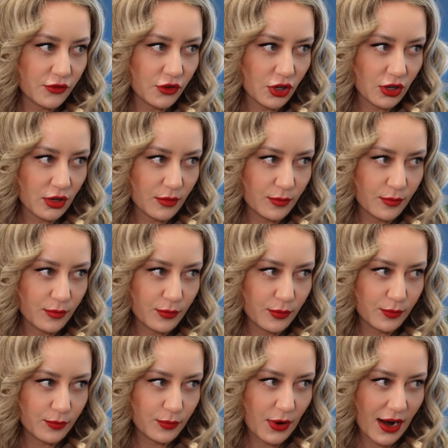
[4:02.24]
if you're
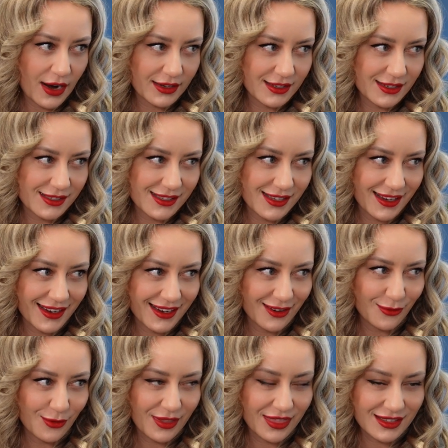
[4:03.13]

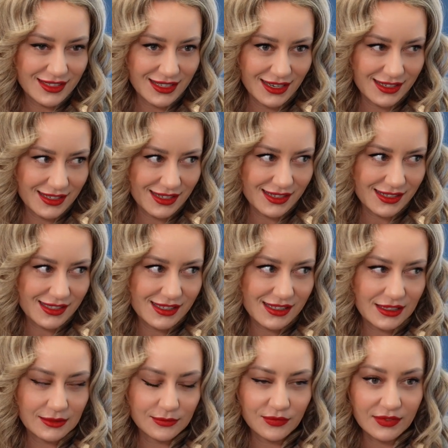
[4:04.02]
practicing with a
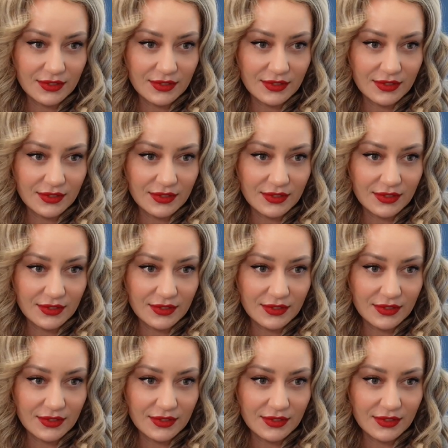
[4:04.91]
dentist.